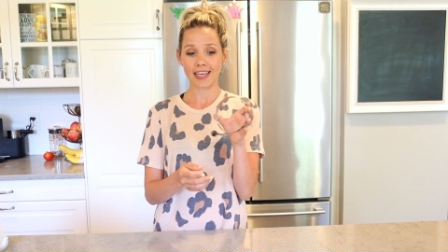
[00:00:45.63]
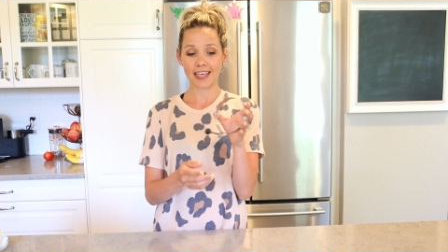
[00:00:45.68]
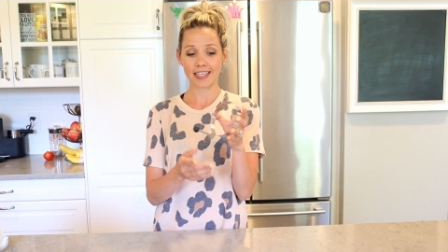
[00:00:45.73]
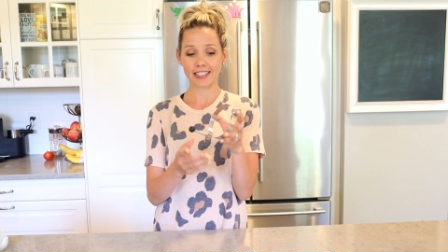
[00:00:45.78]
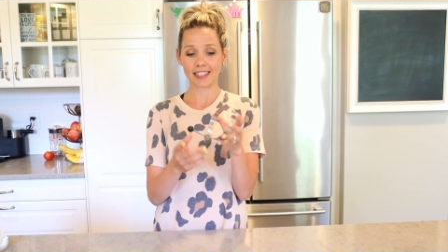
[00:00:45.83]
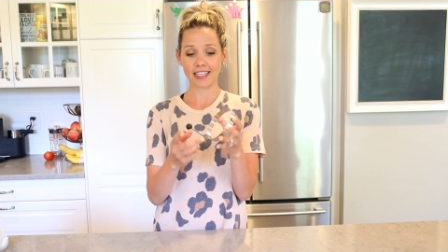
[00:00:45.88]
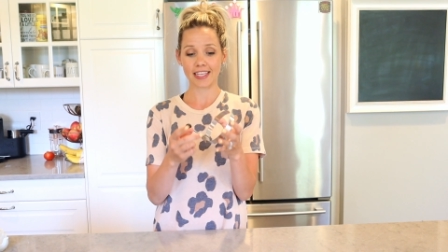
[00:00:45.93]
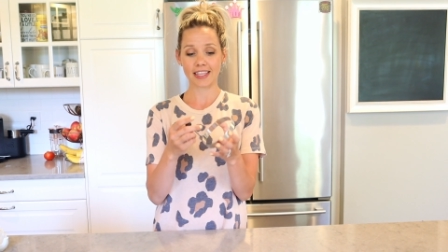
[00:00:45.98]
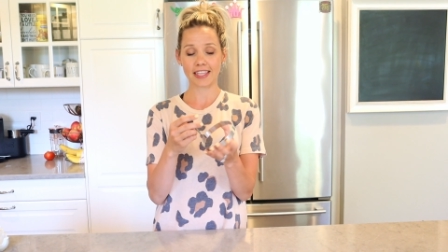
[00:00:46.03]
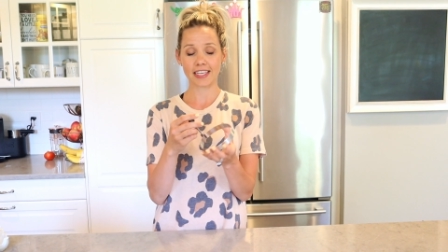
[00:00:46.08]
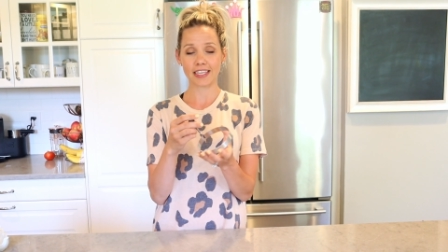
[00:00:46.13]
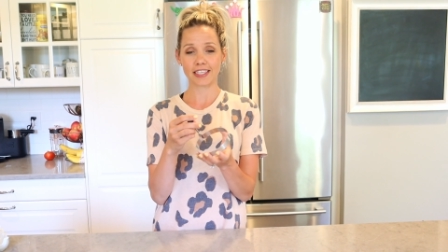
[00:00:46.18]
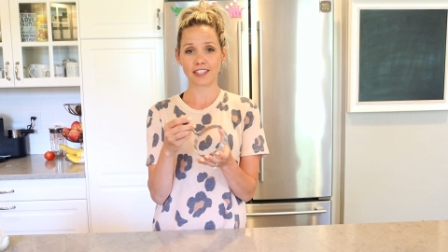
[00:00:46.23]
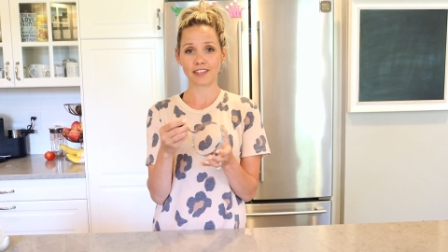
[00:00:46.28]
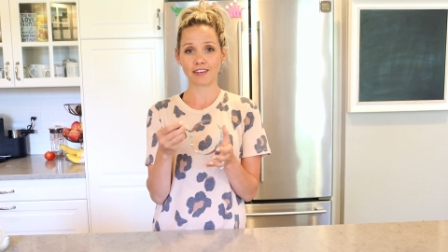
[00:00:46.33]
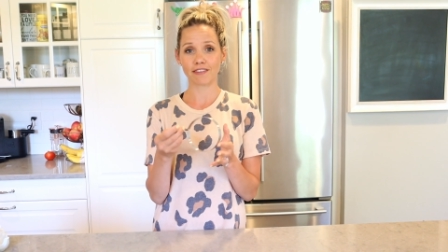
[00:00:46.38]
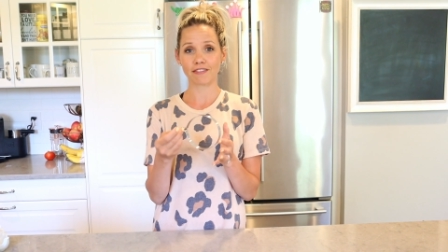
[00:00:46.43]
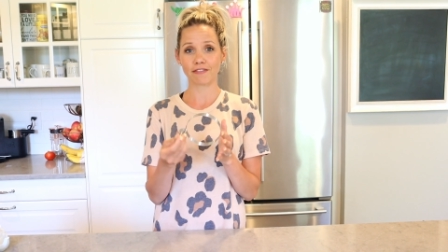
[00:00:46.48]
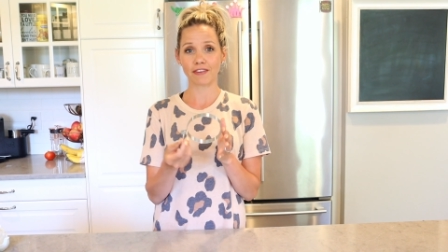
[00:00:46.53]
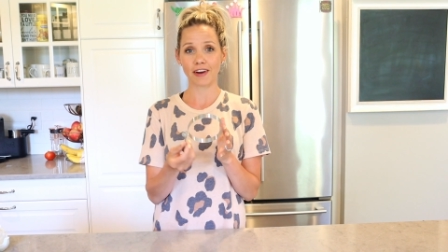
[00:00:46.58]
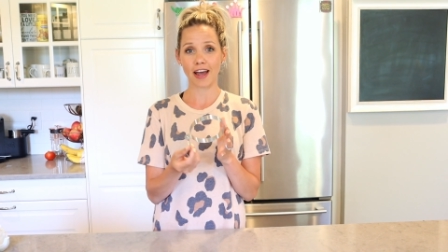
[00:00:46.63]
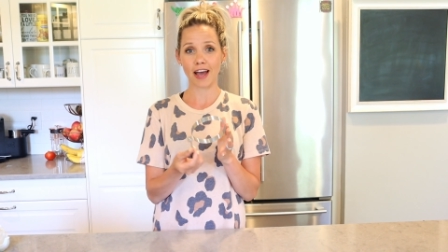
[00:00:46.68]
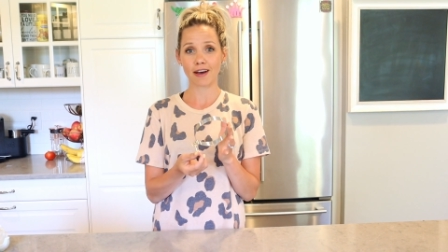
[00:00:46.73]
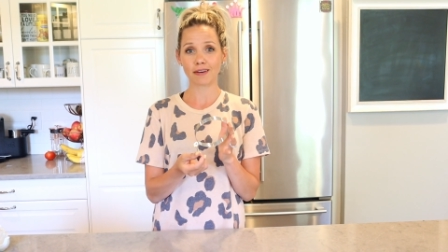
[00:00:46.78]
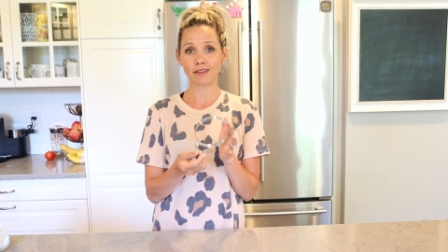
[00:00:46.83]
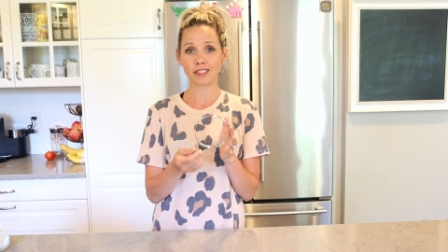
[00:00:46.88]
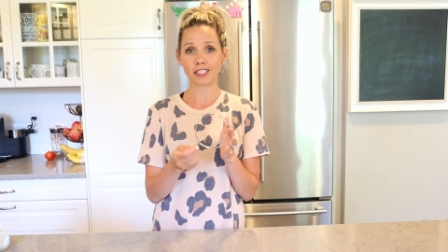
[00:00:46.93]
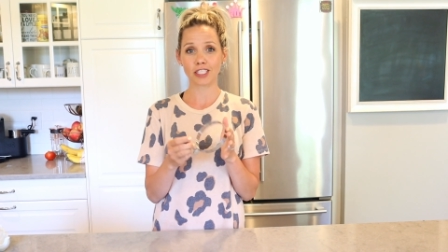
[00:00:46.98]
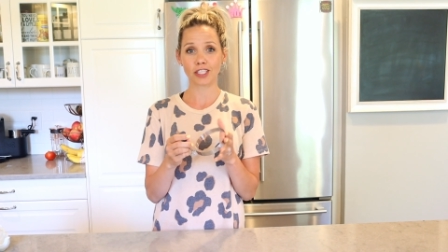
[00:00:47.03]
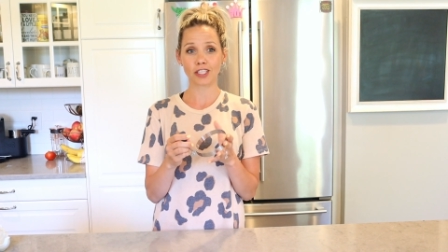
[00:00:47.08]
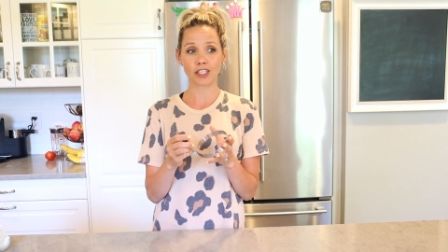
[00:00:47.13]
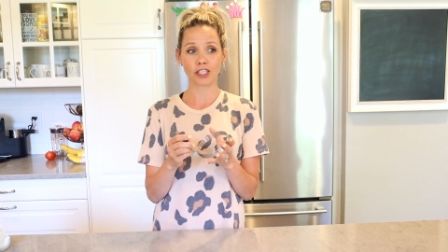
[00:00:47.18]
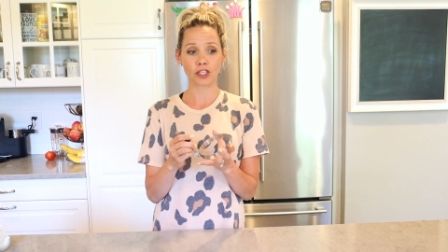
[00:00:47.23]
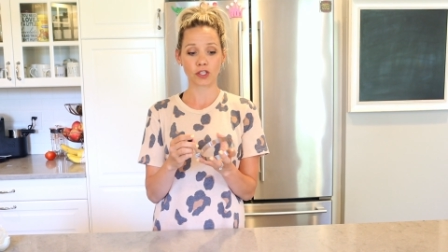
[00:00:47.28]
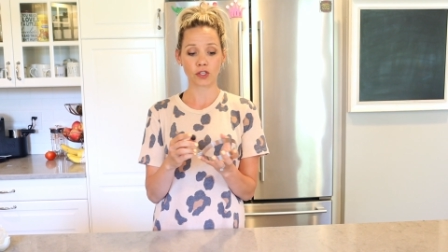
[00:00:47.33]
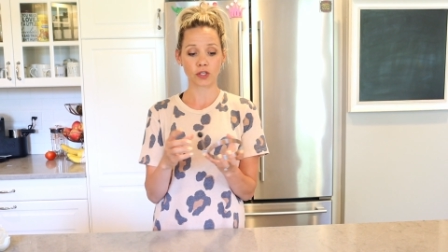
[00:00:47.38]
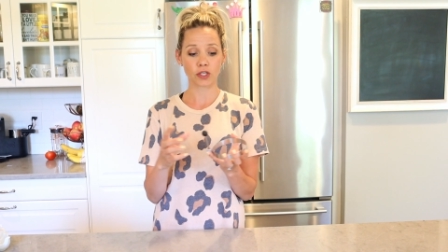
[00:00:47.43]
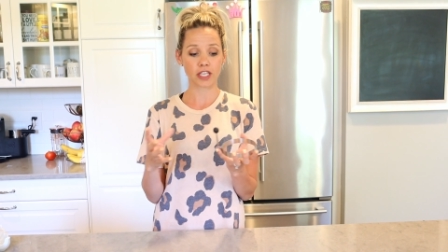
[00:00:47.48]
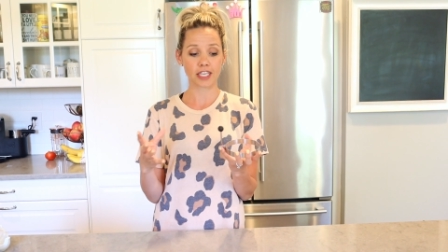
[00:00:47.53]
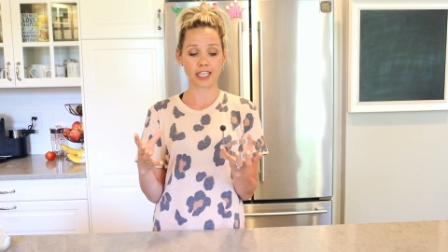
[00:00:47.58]
is this round
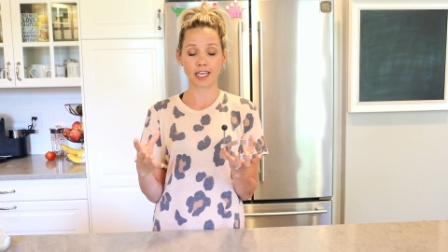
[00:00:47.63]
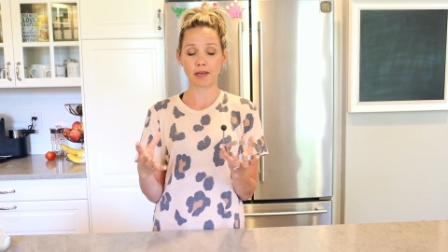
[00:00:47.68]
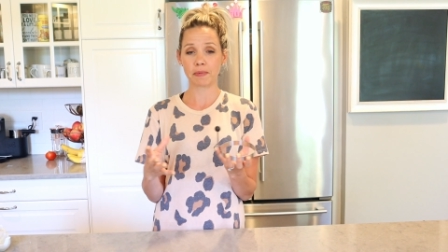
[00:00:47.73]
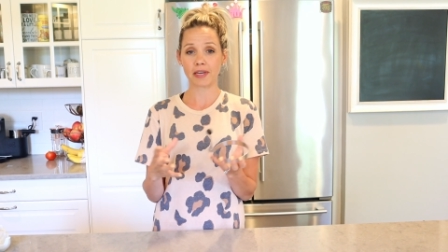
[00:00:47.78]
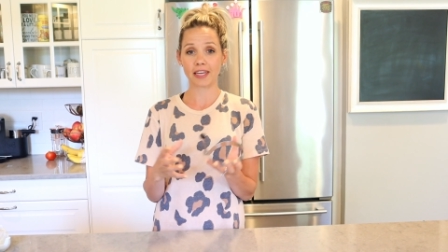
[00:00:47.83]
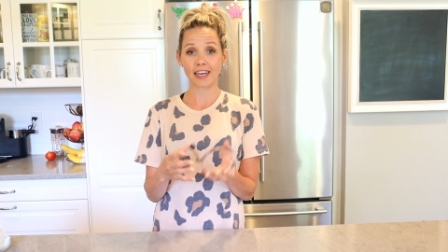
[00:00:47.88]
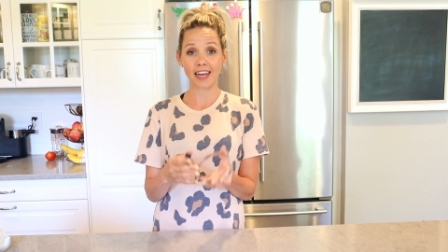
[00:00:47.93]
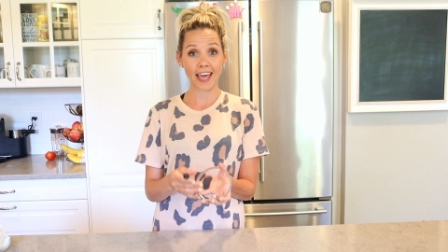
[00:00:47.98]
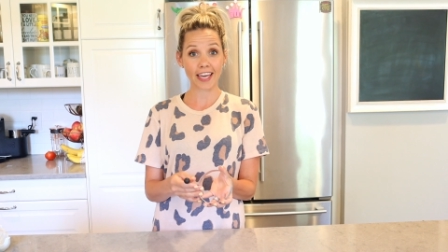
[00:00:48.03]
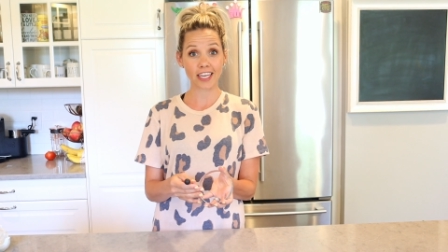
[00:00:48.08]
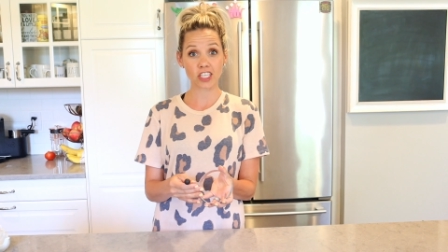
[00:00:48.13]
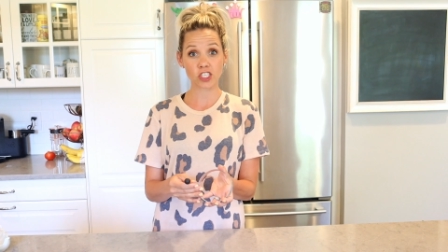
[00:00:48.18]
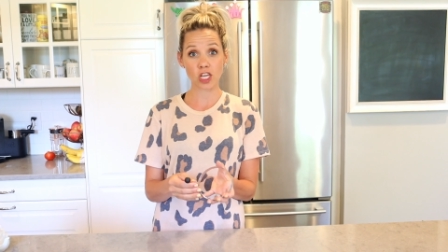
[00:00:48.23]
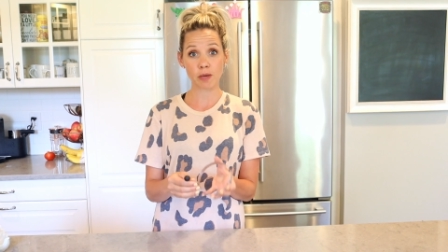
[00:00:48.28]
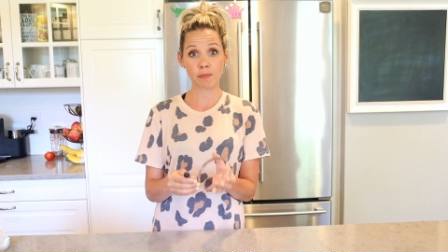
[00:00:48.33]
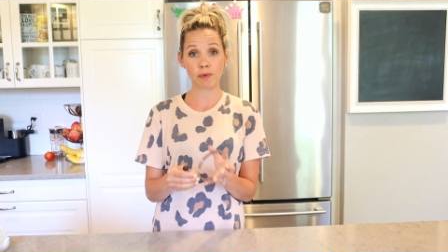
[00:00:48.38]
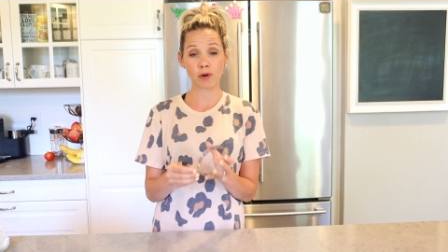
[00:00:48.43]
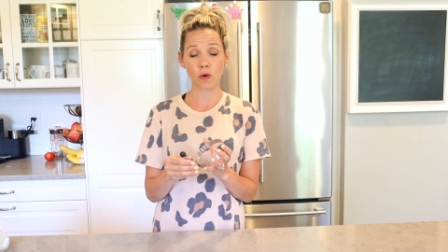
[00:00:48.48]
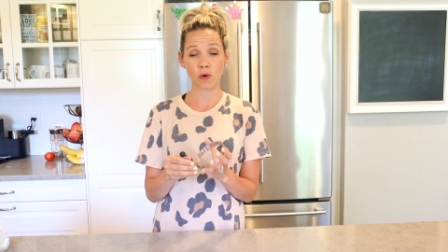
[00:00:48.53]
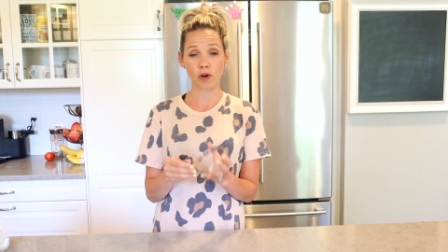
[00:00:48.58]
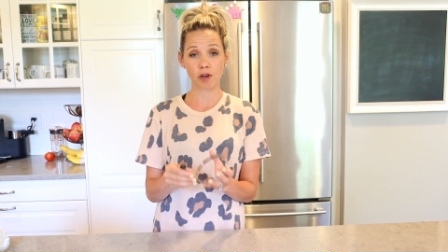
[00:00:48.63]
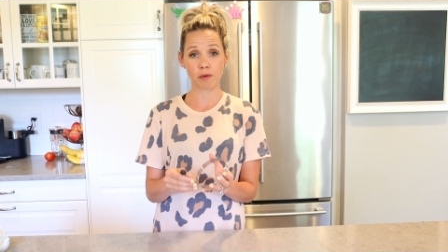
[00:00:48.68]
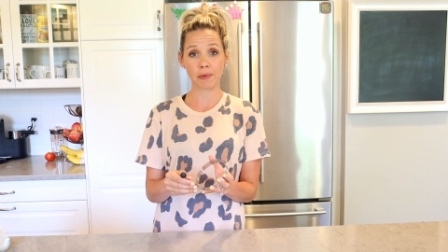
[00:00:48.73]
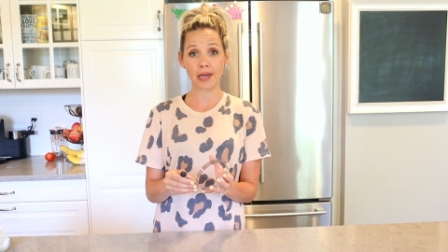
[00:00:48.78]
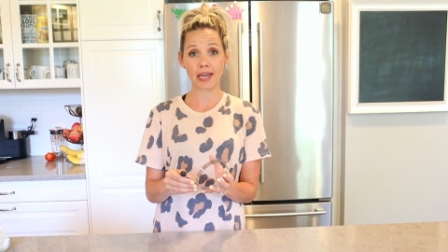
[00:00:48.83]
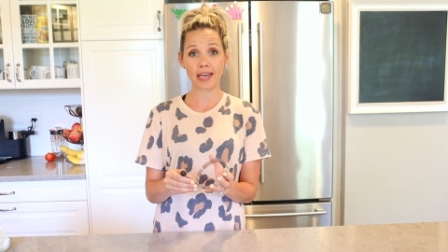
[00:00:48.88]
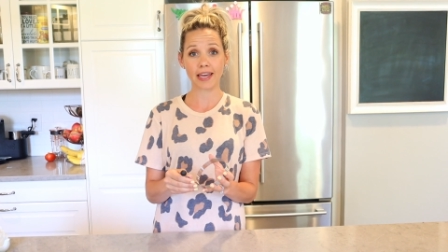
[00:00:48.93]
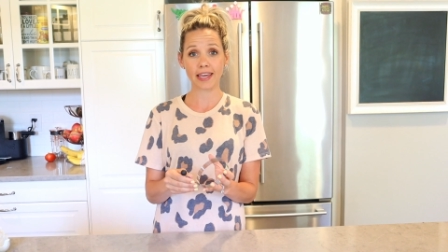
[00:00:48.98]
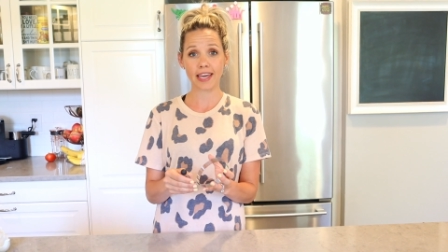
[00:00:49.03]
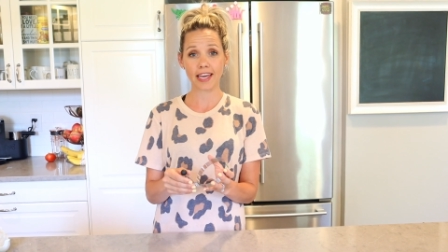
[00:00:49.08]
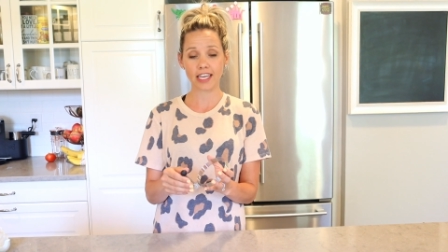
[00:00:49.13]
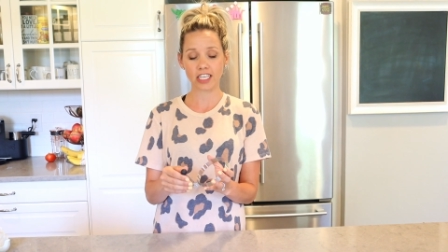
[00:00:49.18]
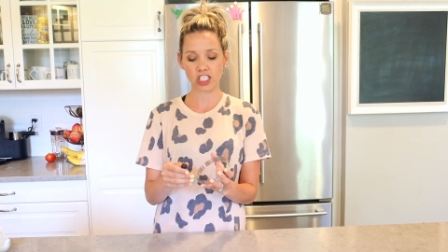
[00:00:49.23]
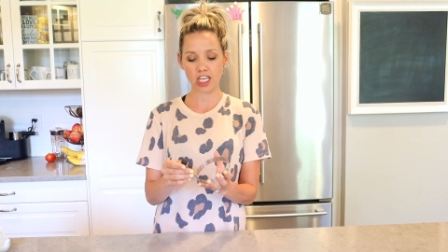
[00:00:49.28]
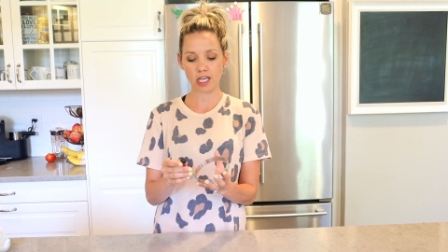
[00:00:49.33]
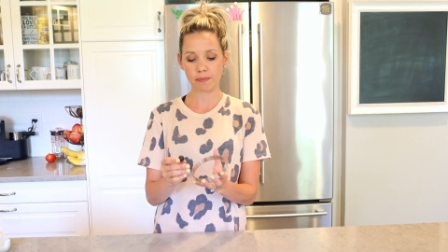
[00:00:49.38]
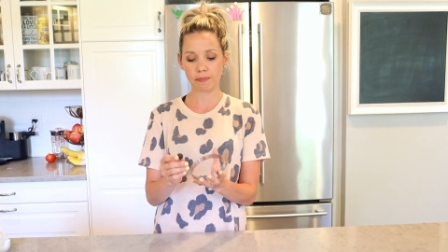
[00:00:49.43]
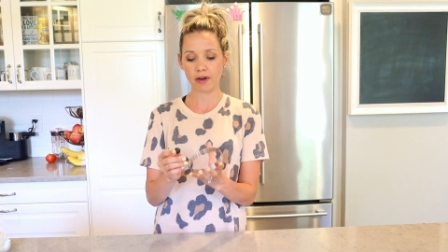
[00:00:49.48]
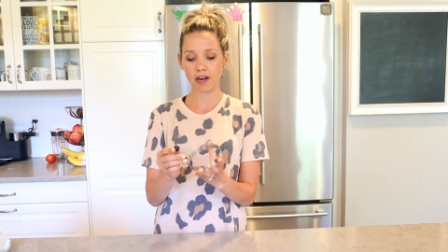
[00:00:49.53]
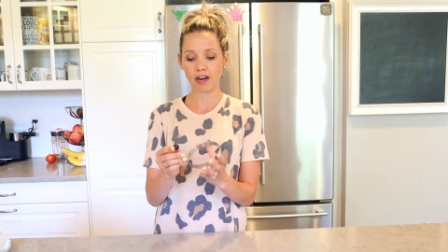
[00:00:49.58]
little, it could be an egg shaper or a pancake
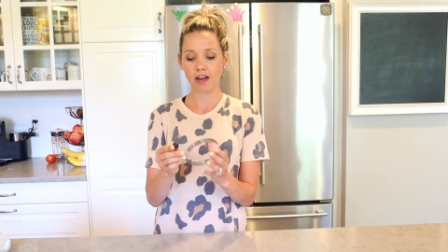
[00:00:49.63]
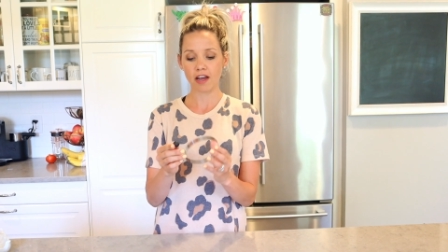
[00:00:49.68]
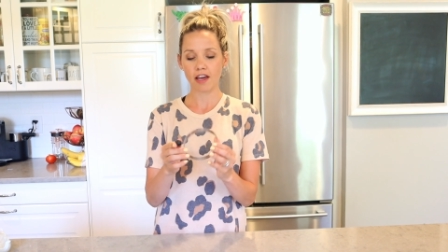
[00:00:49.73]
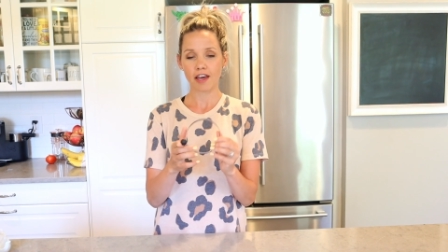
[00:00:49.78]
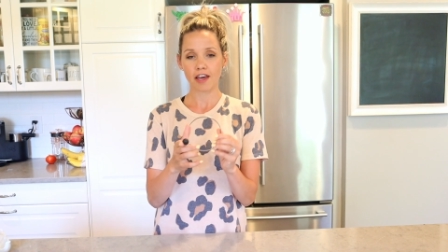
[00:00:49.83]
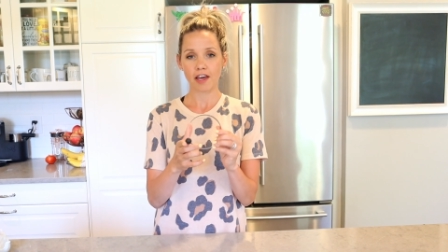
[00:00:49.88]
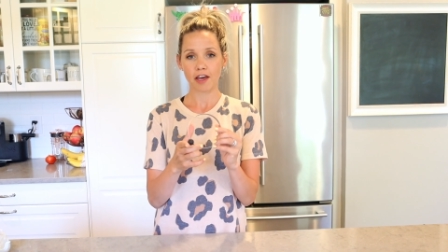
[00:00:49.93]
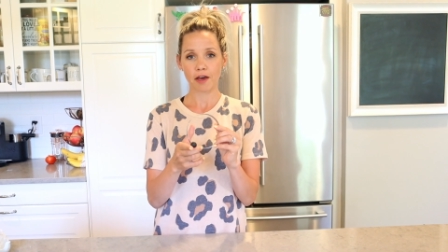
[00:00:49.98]
shaper,